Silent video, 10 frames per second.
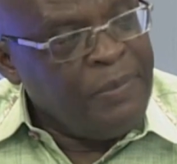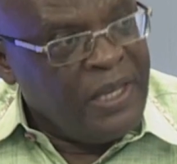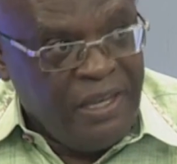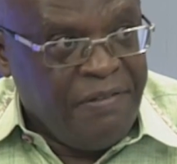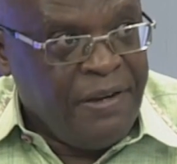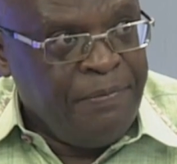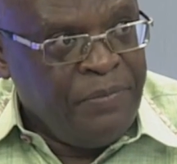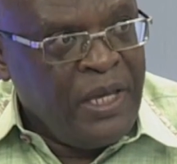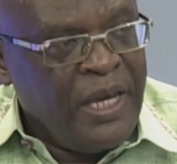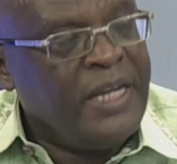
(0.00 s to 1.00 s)
given.
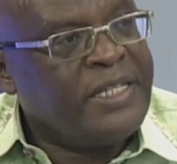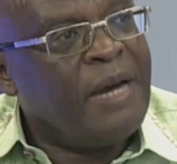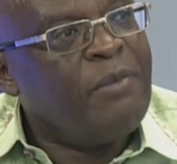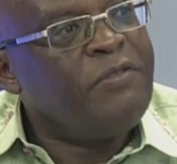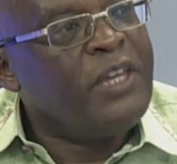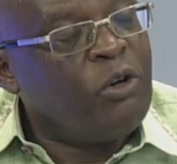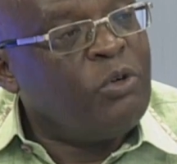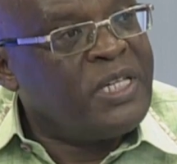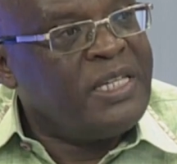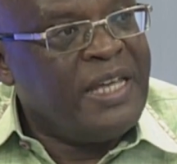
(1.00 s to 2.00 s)
And some of the
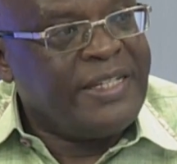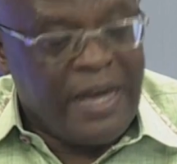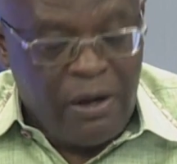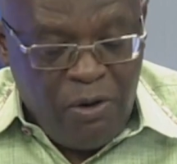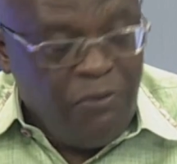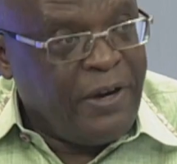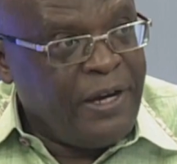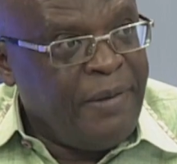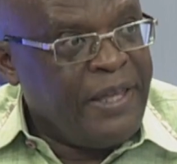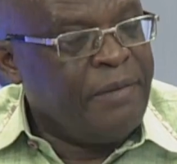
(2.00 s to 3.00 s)
courses that are
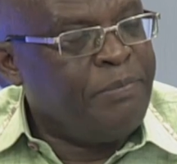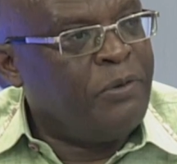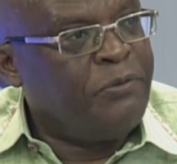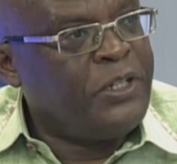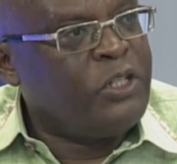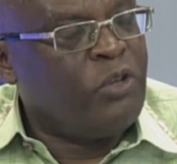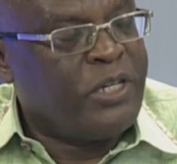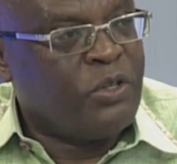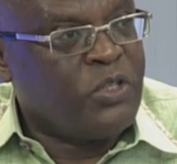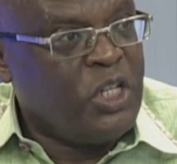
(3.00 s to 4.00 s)
offered by the professional
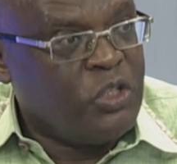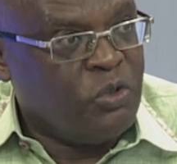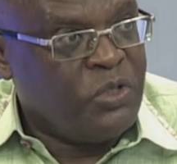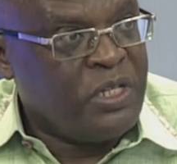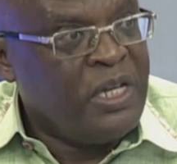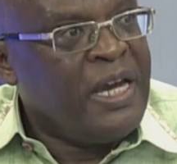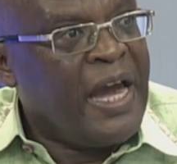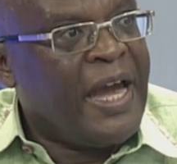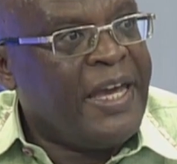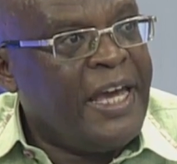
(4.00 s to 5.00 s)
associations
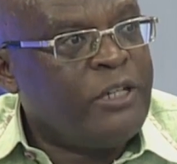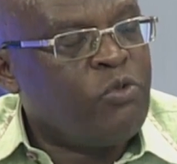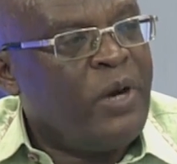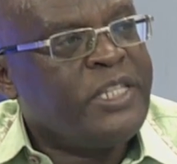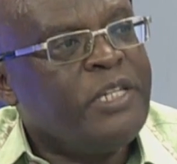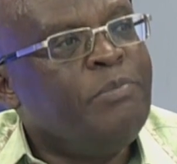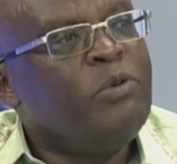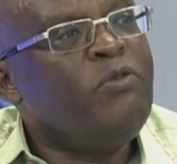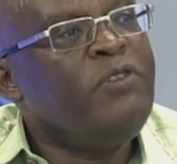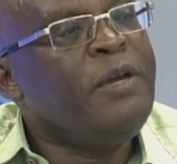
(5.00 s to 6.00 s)
are geared towards
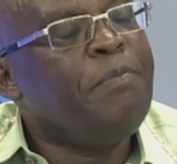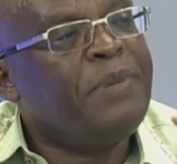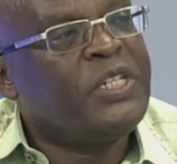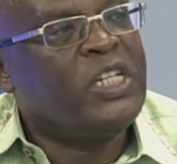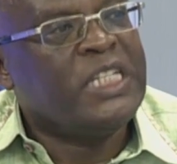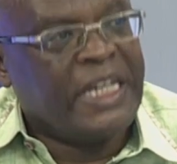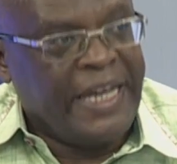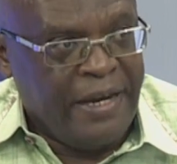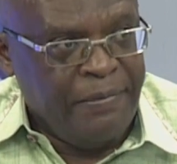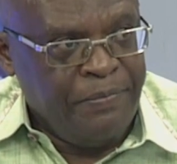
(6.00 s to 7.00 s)
improving patient
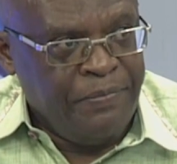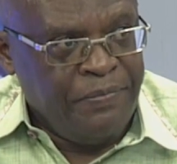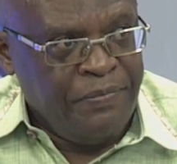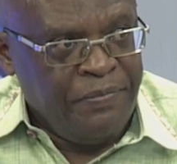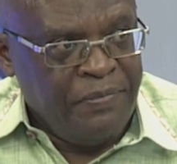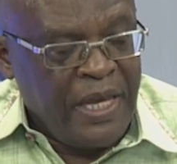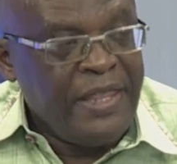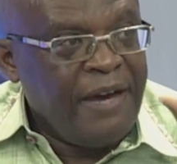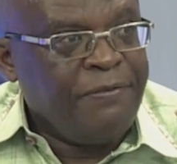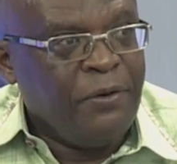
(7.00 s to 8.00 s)
care.
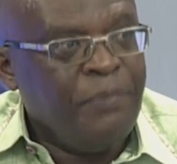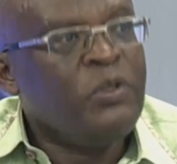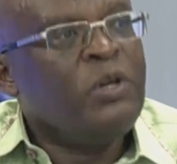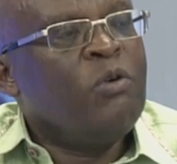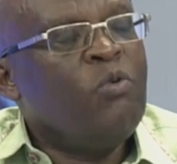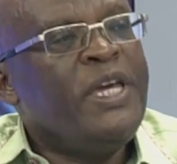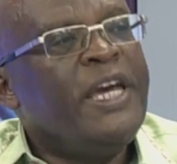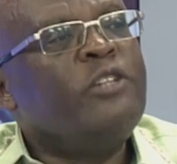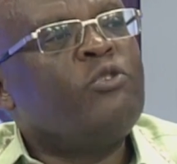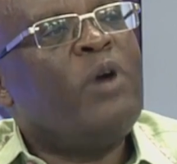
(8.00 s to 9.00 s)
And therefore, we
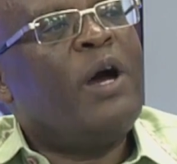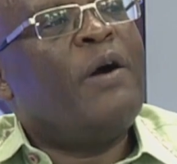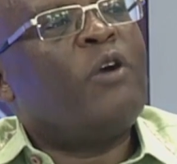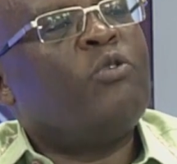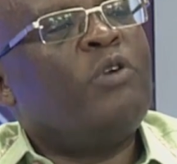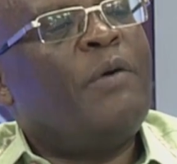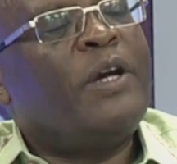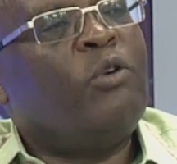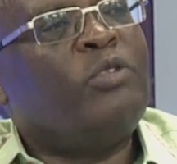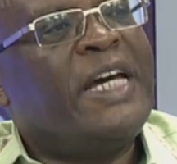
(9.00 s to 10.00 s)
ensure our
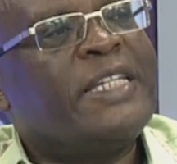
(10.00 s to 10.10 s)
doctors